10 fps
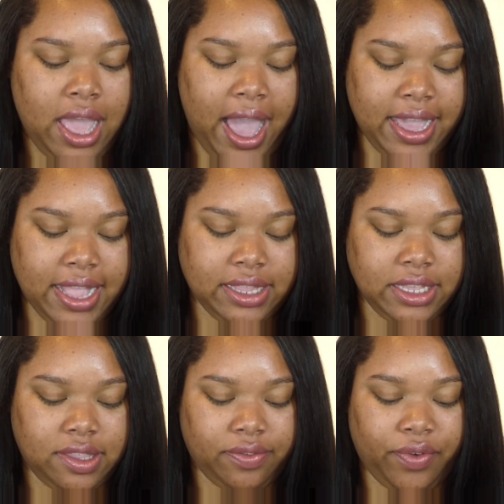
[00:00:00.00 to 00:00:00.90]
I got
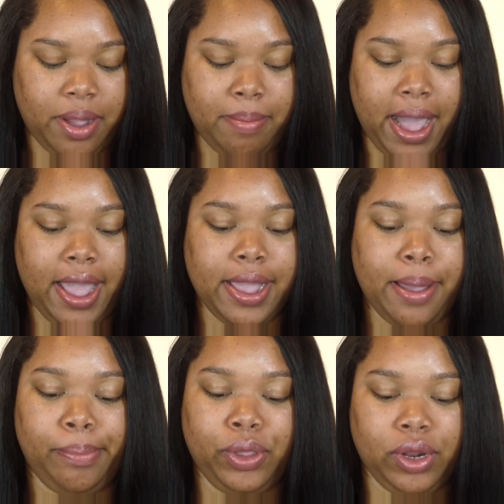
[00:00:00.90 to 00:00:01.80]
this from my
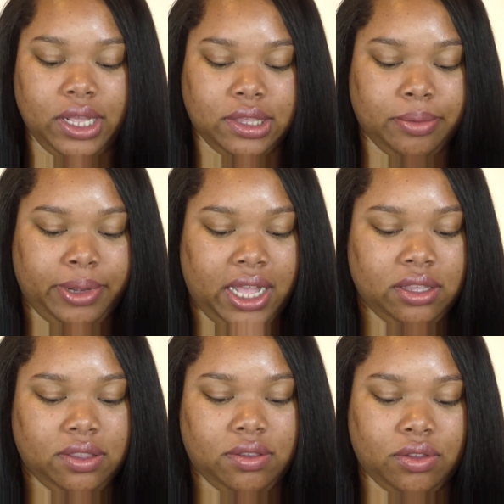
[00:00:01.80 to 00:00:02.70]
beauty supply
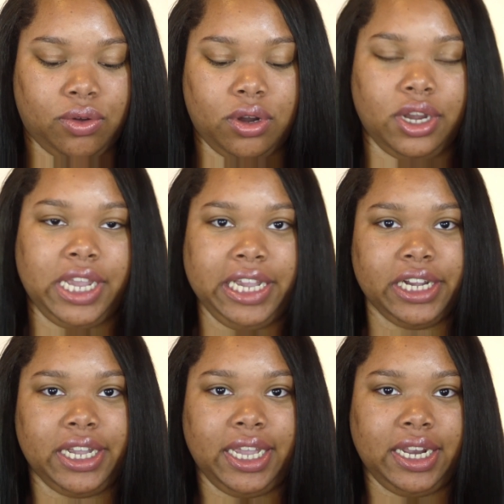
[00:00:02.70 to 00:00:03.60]
store
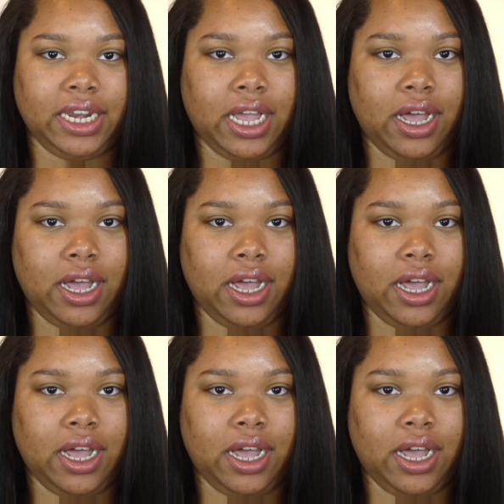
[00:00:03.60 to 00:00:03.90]
here in